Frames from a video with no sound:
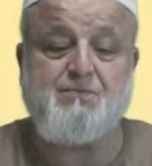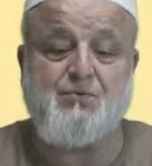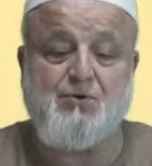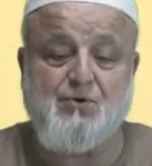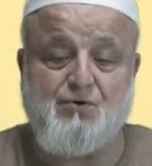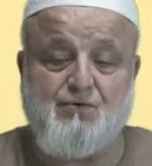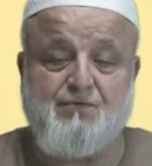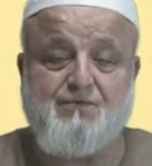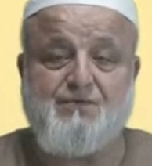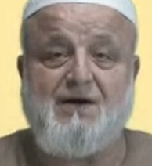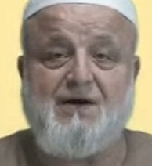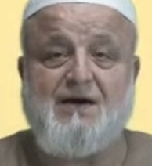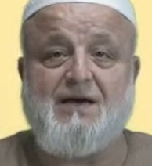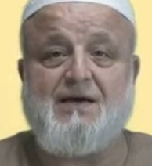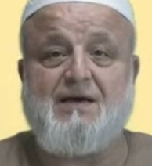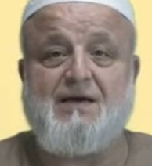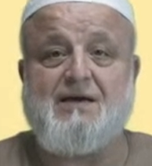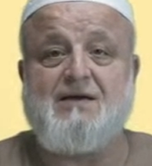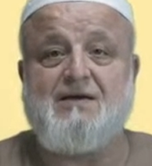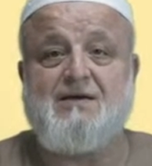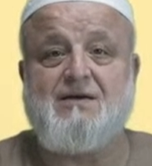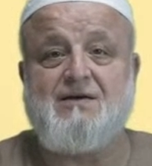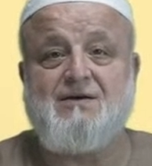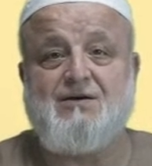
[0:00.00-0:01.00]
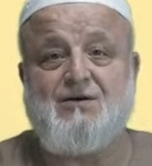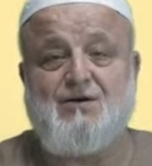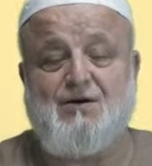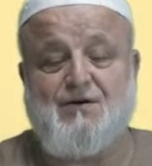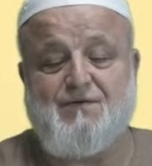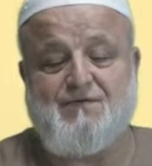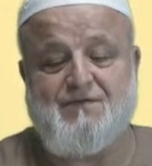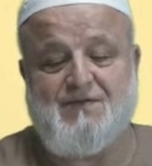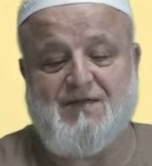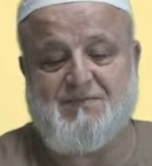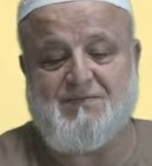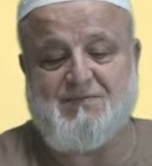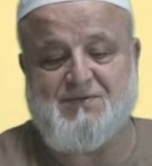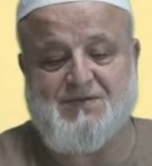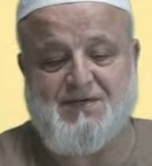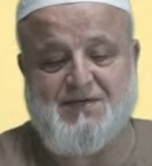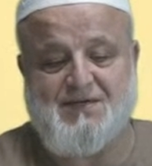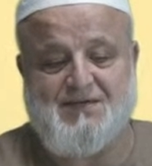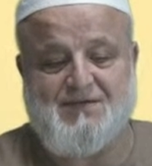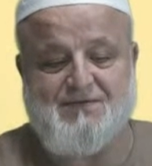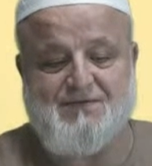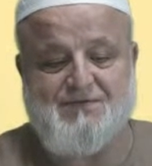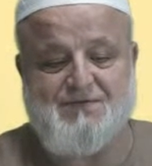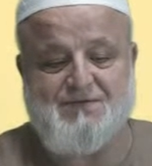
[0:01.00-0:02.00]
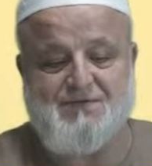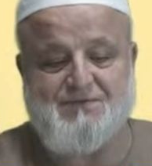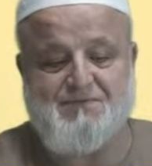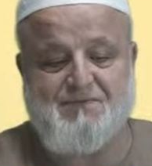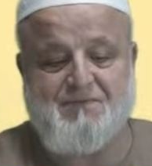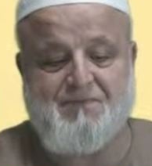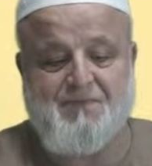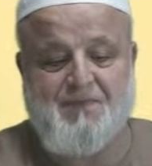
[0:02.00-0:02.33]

purifying of themselves.